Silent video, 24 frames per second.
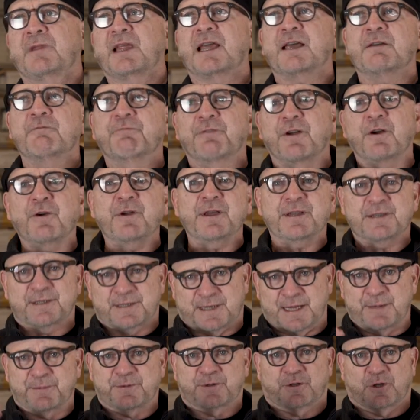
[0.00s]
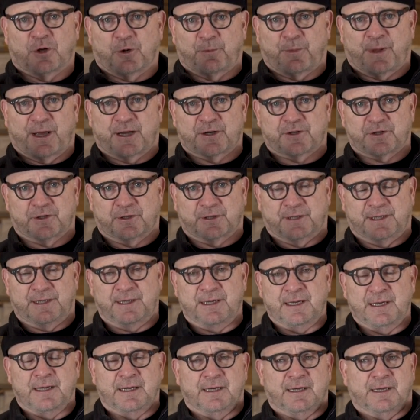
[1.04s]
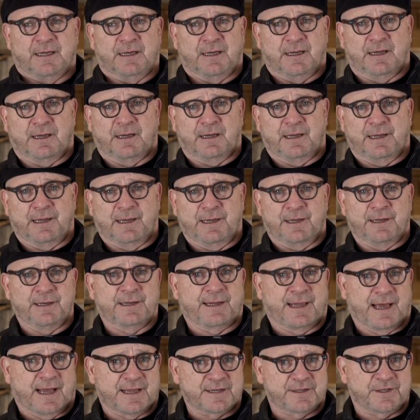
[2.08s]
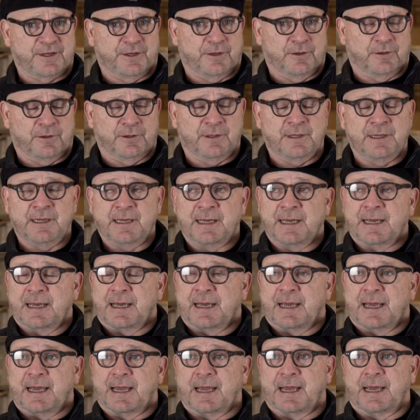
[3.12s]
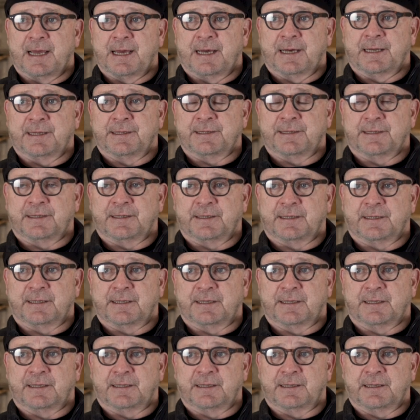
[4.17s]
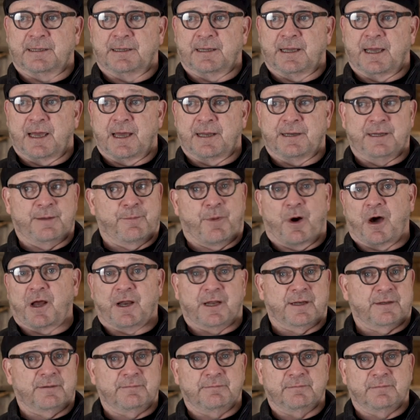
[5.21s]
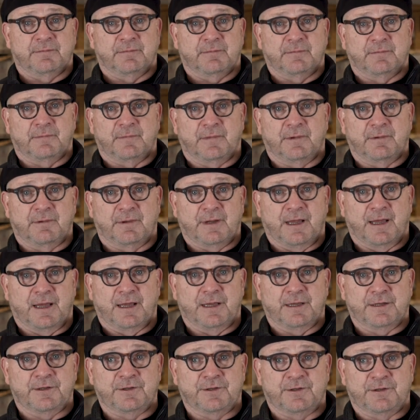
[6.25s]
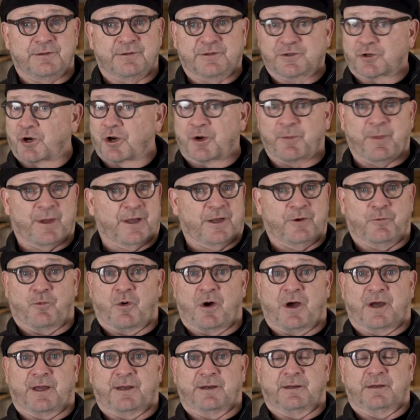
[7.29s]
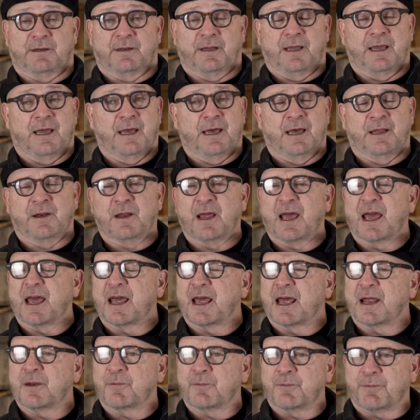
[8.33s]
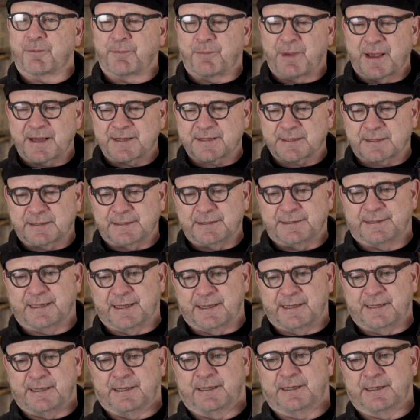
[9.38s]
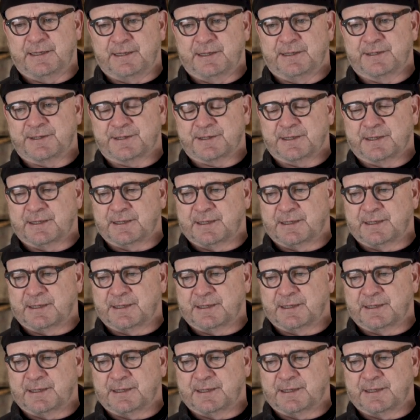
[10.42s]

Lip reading: very steep slope actually, in Castillon, and he bought it and started making wine. And basically, Denny is